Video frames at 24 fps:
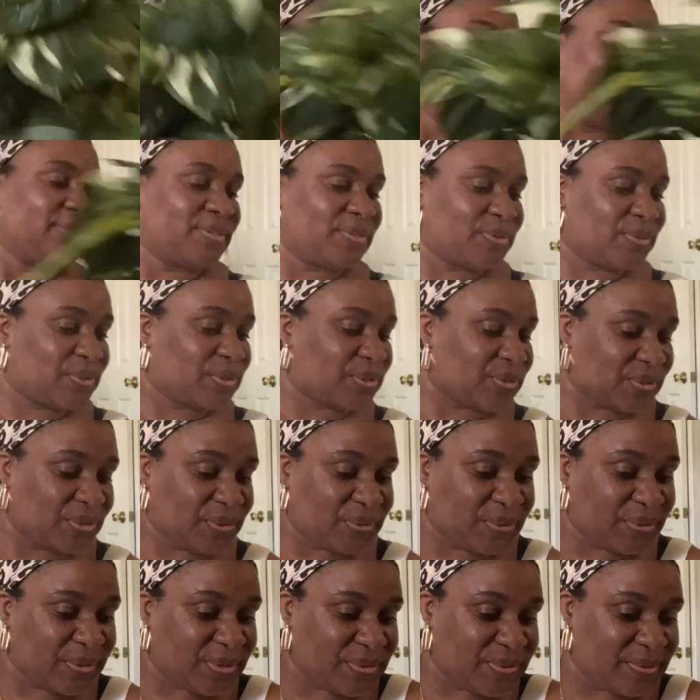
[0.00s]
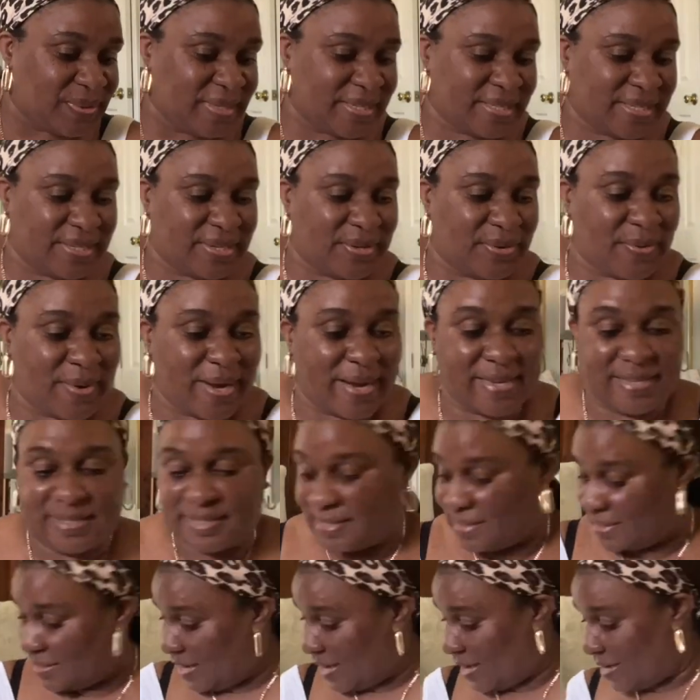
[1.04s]
So you'll see how I
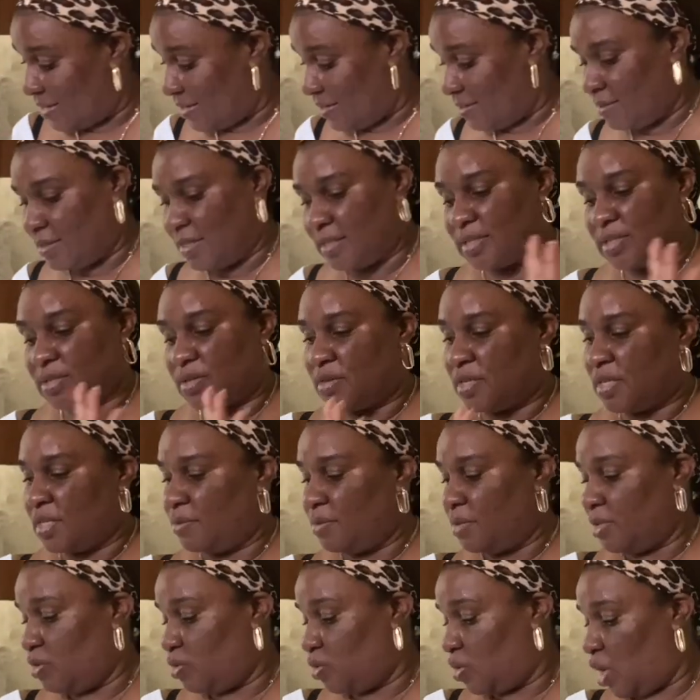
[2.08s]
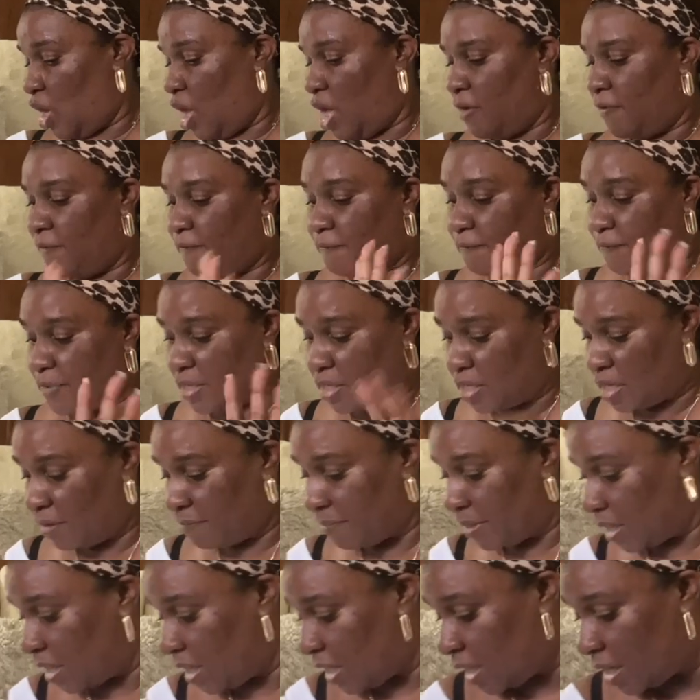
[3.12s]
style it's gonna look
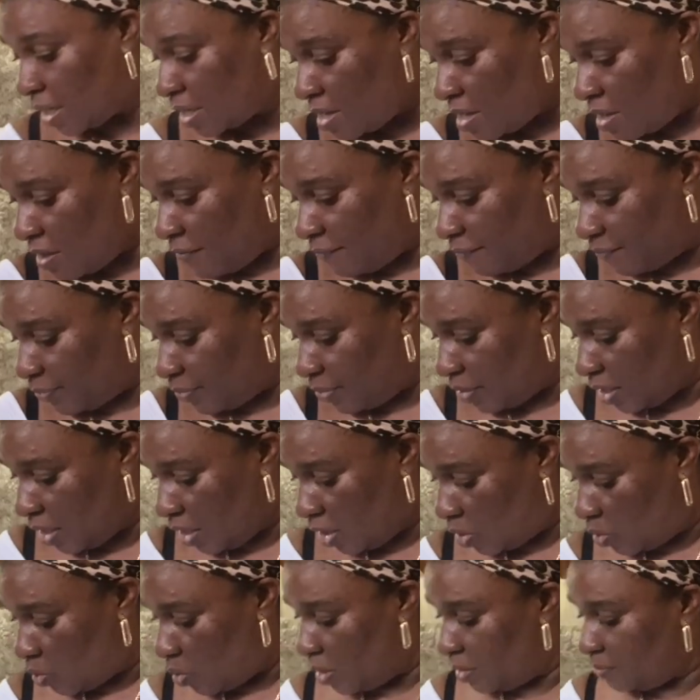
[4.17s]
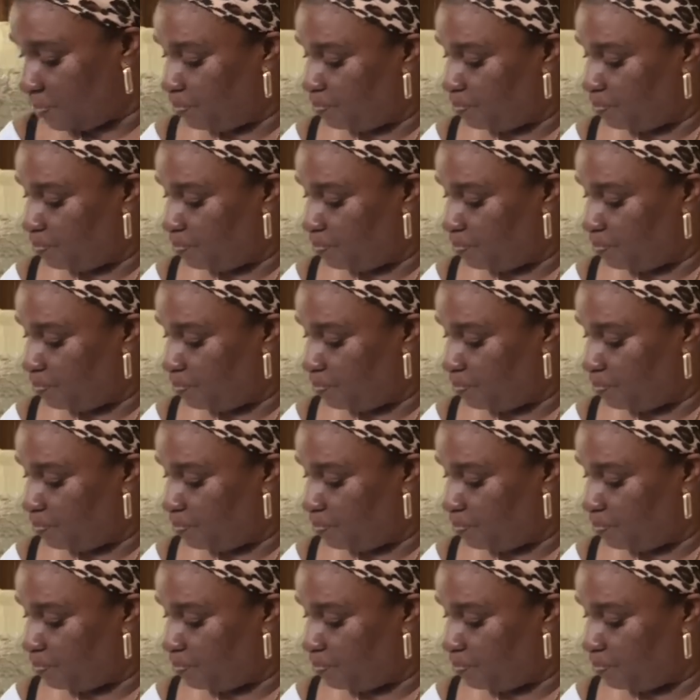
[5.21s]
phenomenal. Now